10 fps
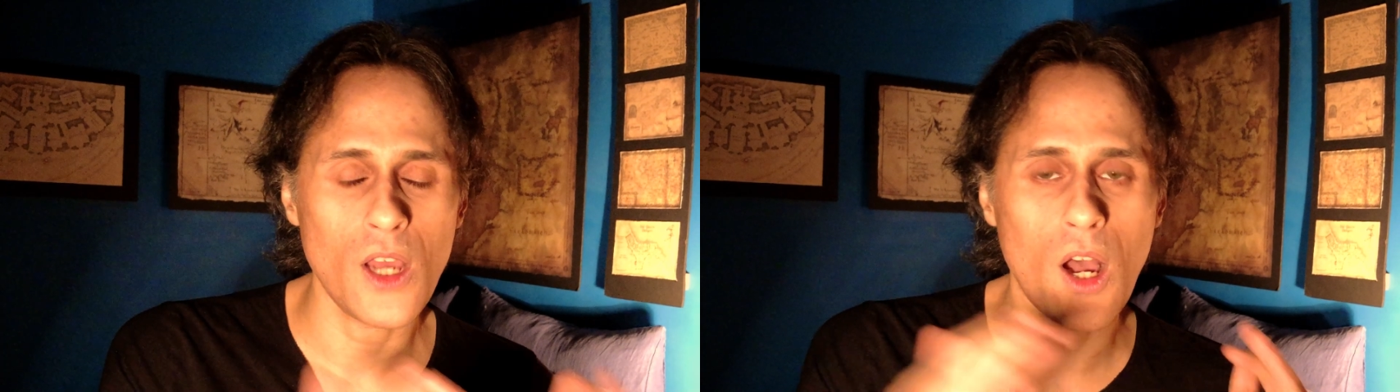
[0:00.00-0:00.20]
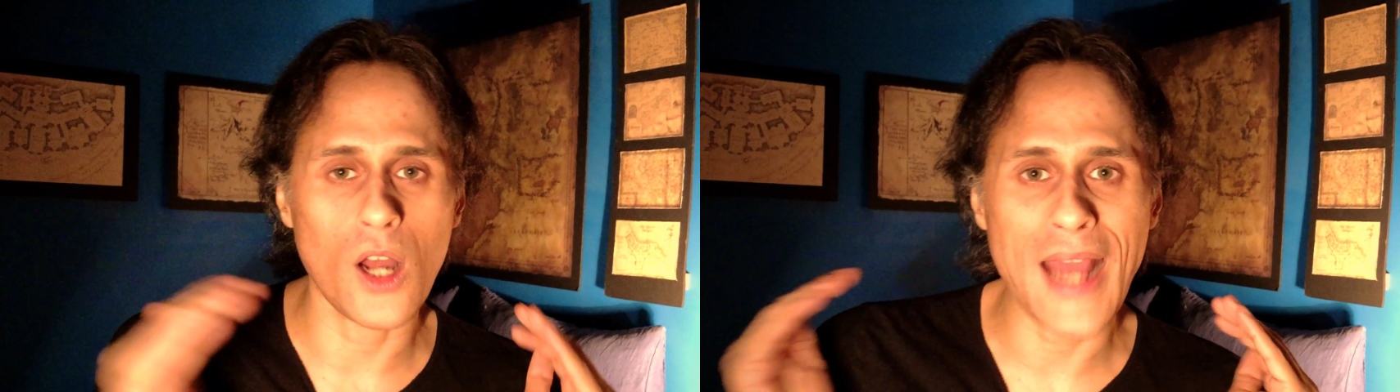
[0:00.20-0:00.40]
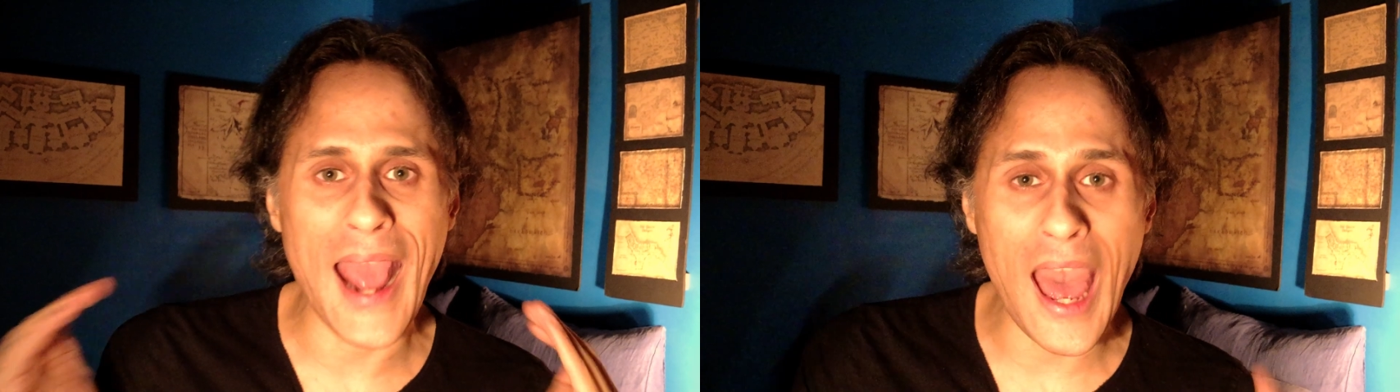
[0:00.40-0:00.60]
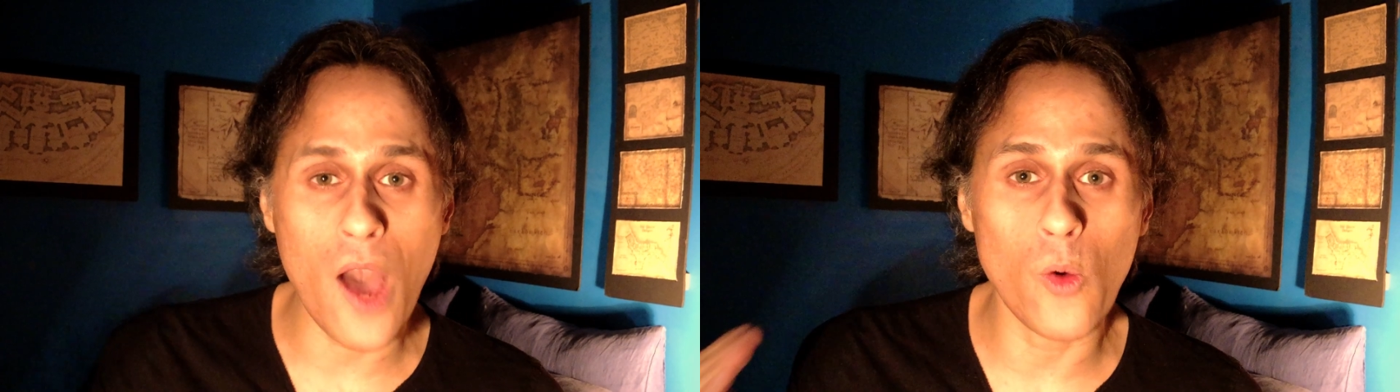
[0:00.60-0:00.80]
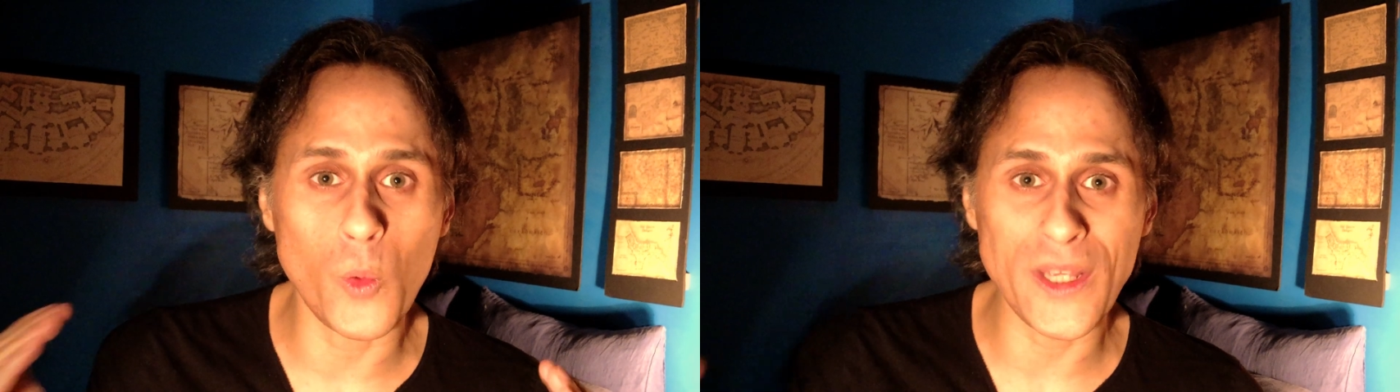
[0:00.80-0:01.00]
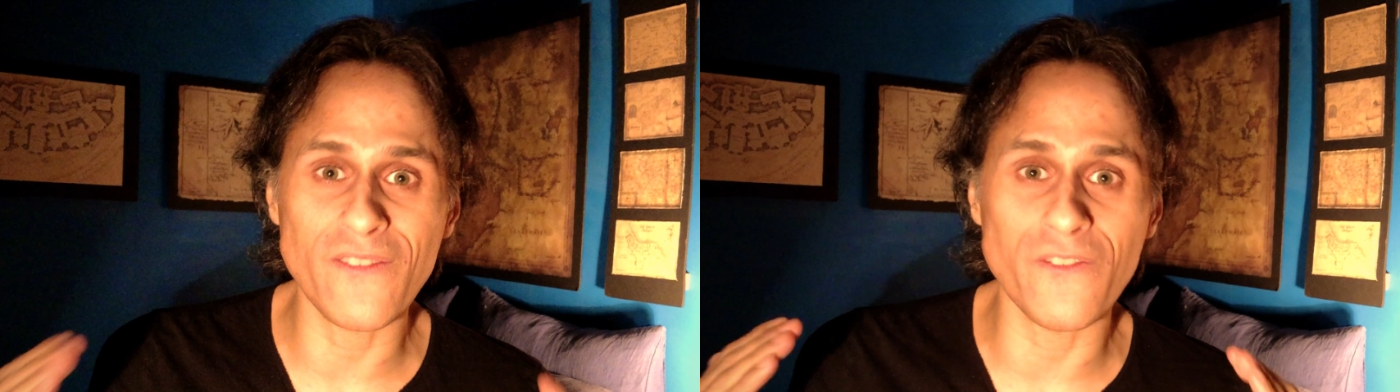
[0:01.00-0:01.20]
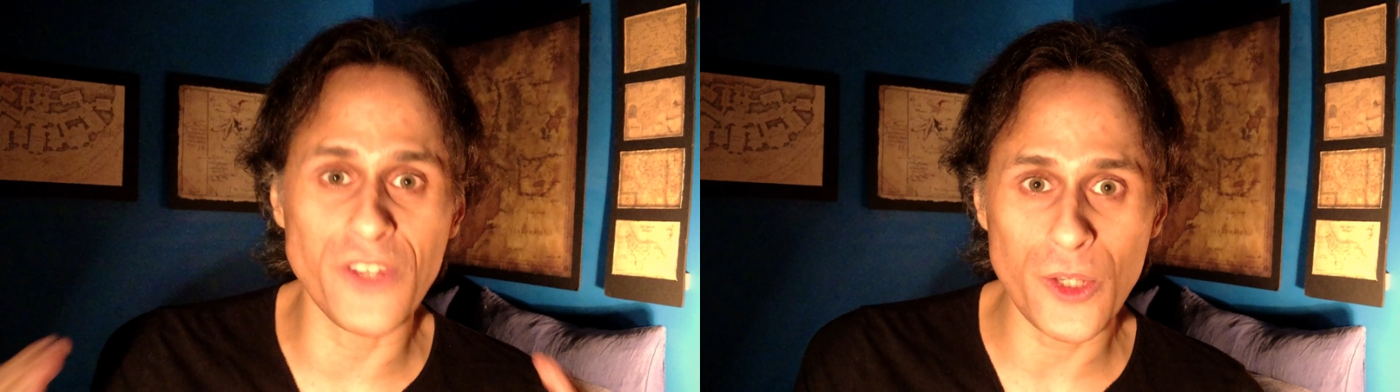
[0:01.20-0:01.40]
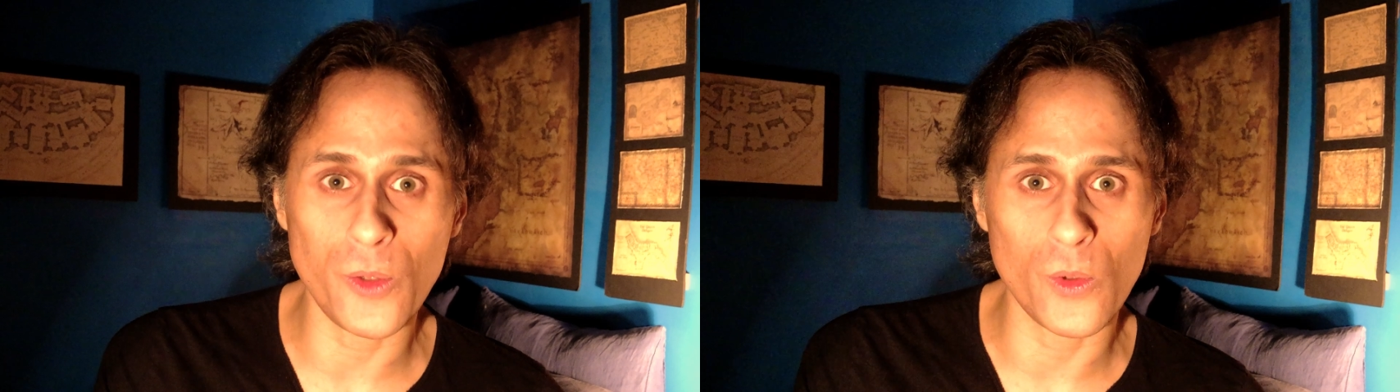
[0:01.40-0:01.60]
on how we
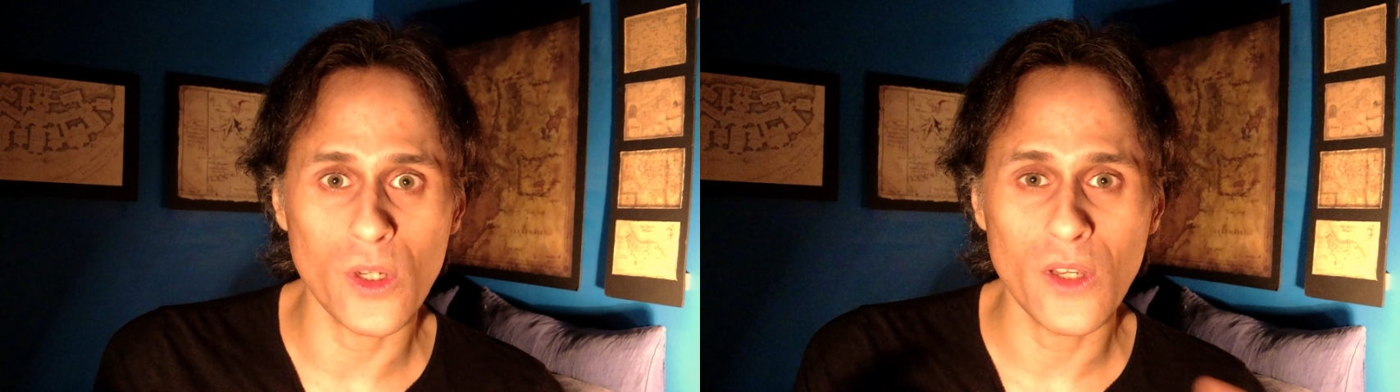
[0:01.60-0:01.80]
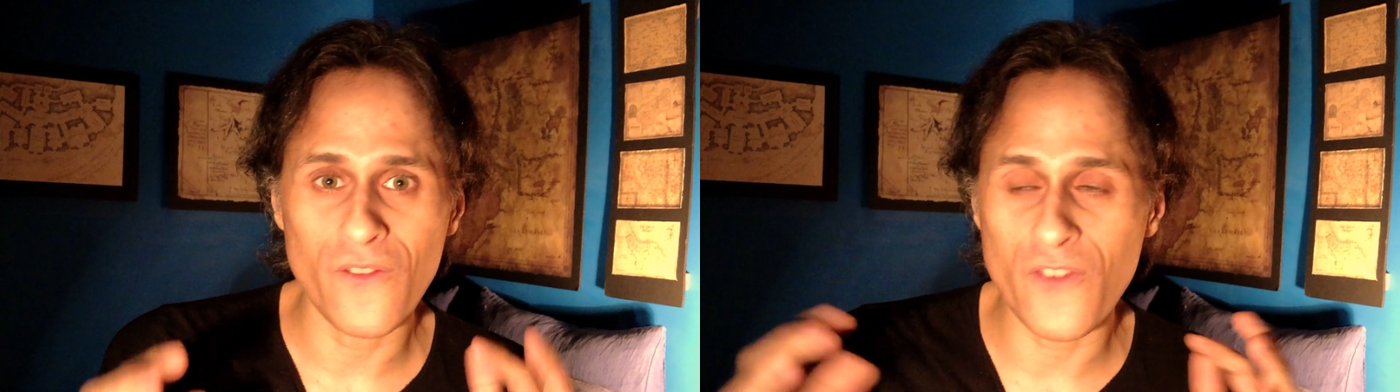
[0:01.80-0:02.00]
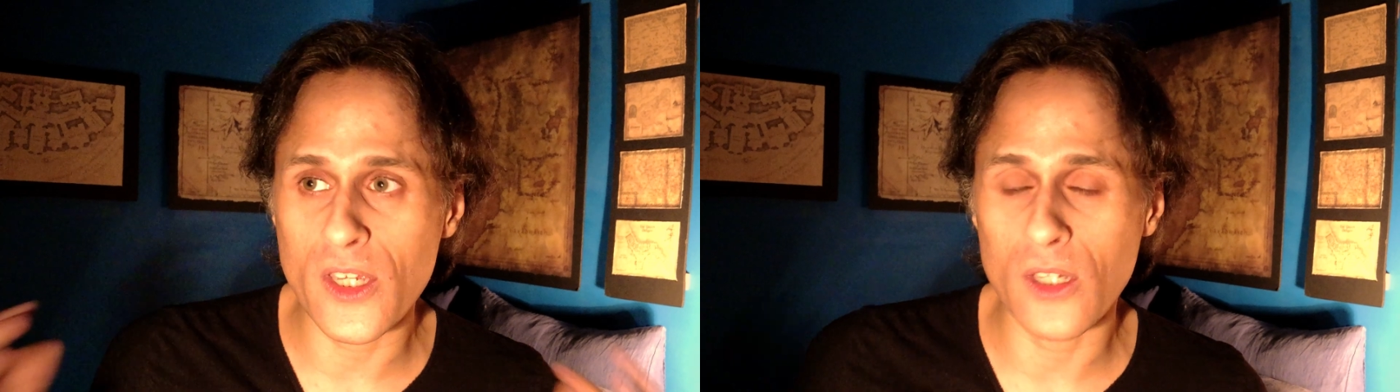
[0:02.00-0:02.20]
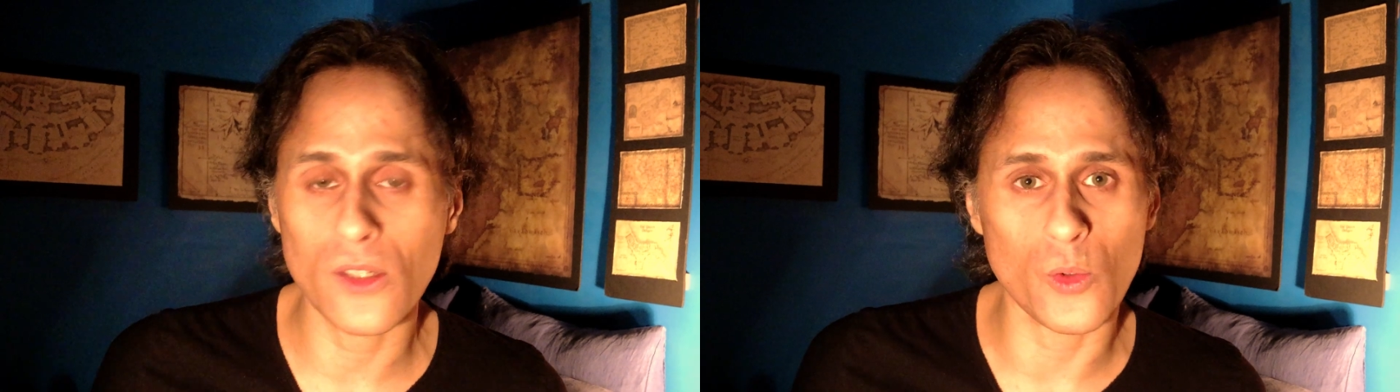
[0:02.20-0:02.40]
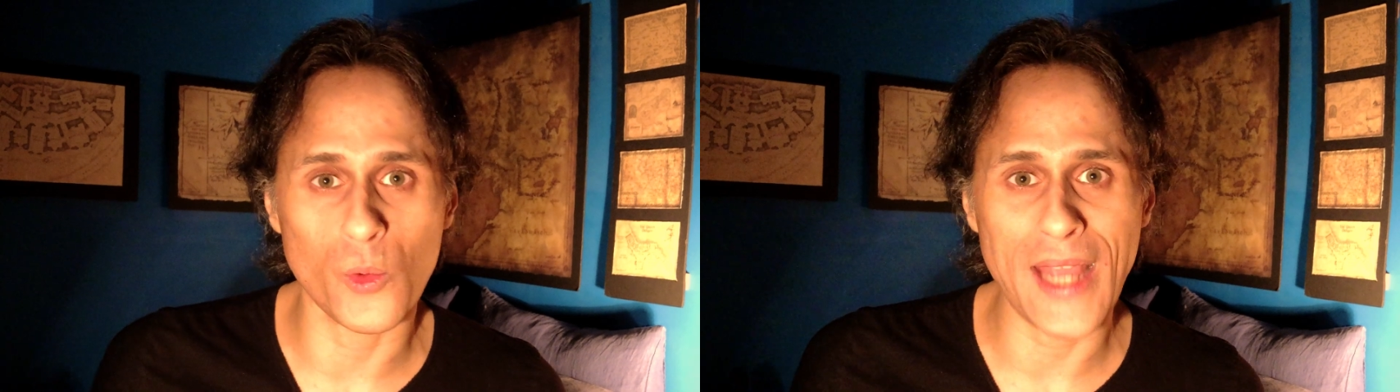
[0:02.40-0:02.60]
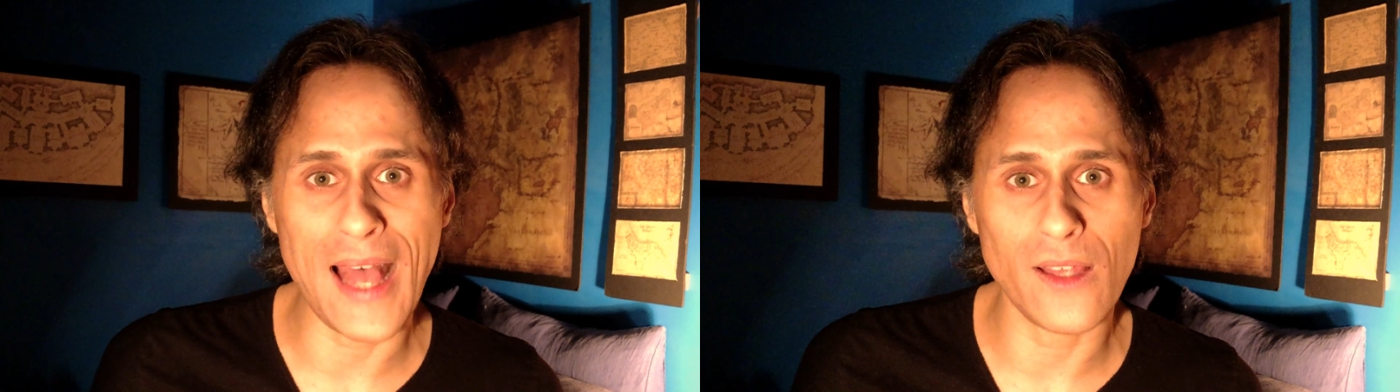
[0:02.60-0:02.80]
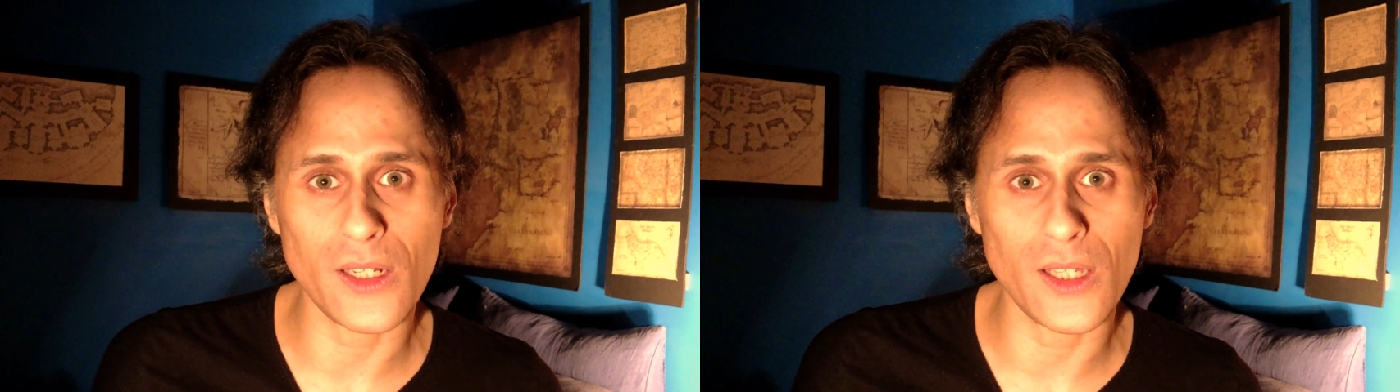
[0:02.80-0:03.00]
view physical reality,